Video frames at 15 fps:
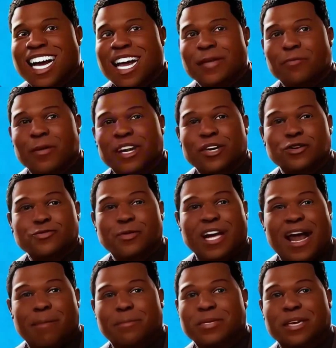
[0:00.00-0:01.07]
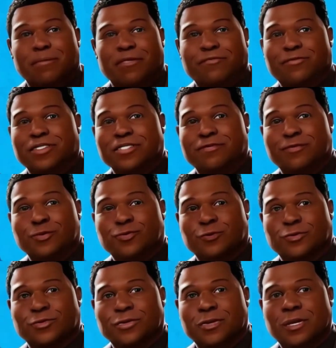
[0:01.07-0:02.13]
Anyway, here's what happened at My Funded
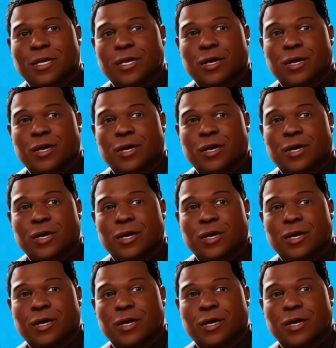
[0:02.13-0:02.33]
Futures.